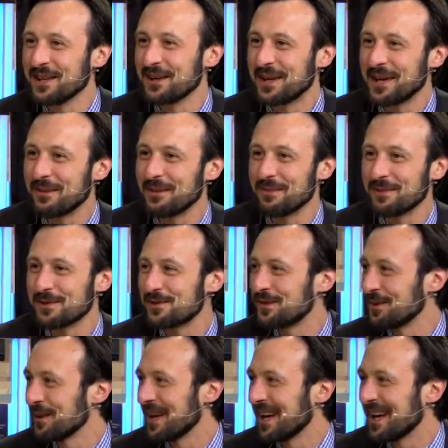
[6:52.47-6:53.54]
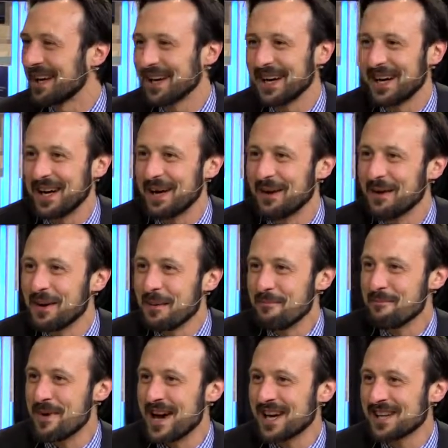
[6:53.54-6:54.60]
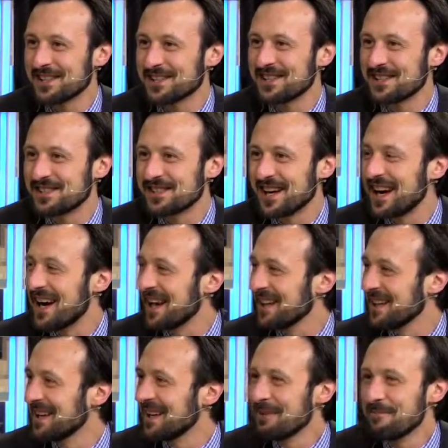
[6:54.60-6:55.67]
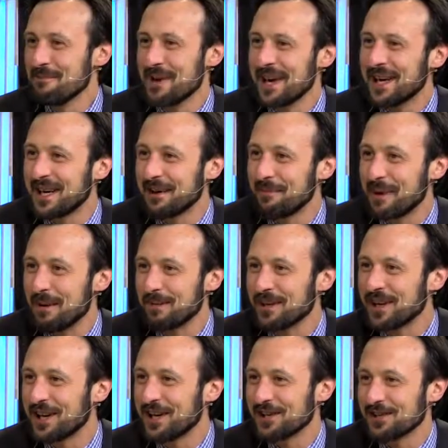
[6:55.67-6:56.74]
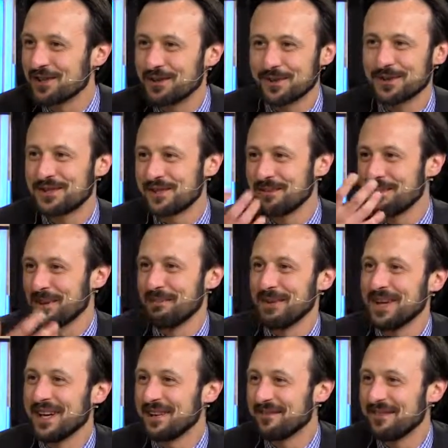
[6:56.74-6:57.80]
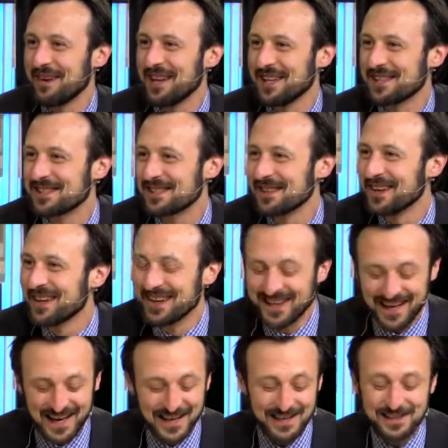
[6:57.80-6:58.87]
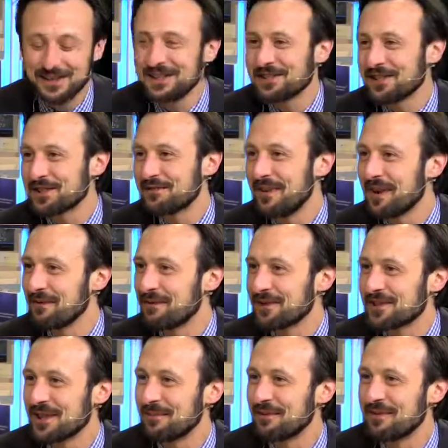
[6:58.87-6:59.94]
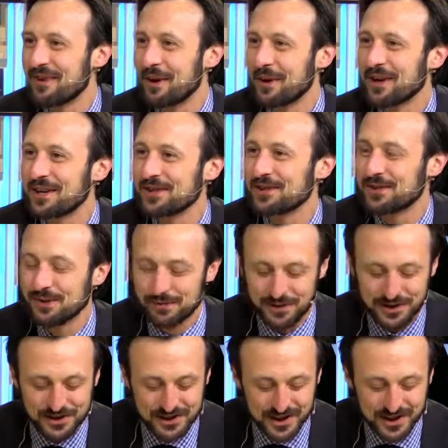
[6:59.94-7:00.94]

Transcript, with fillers: You can almost do like magazine-style makeup application to a simple plain face. Wow. Yeah, it's just fun for some of our consumers.